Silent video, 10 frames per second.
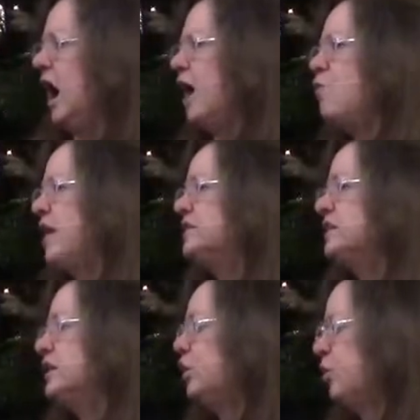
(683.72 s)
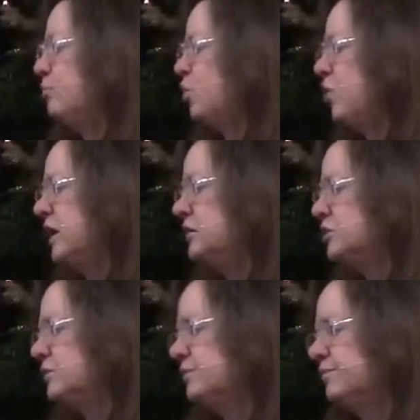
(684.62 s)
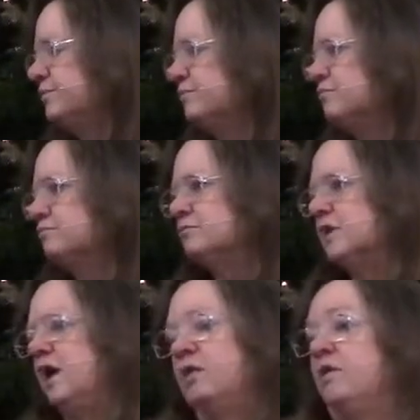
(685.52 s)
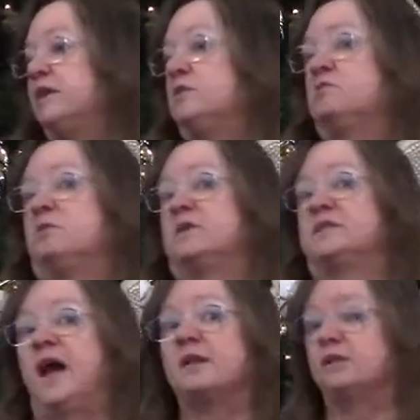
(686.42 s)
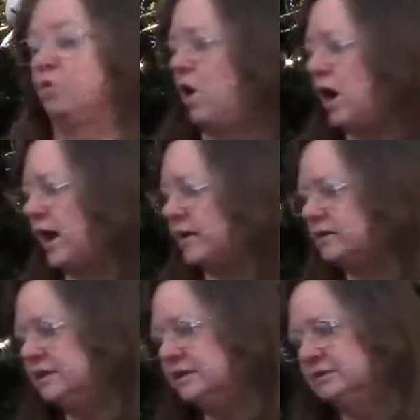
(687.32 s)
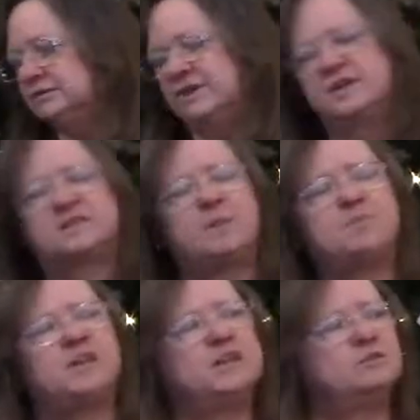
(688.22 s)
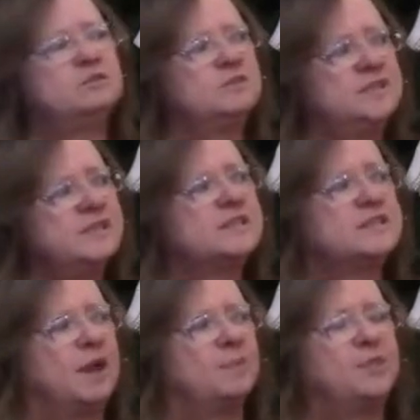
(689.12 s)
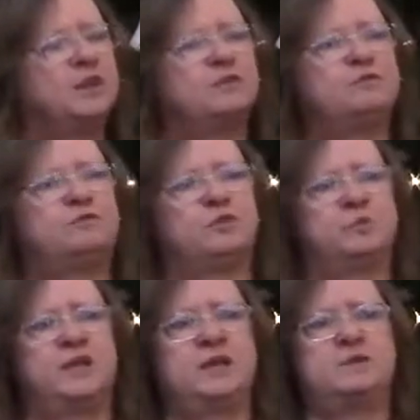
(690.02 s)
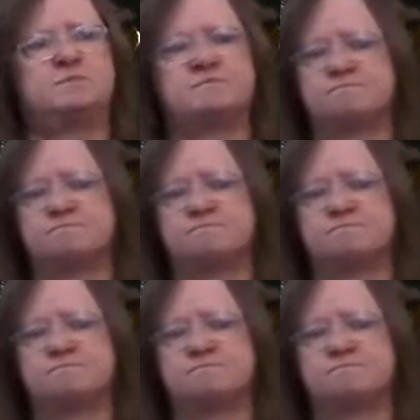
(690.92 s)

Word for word: I went to hear him preach, although I don't know exactly why, except that it did something for me.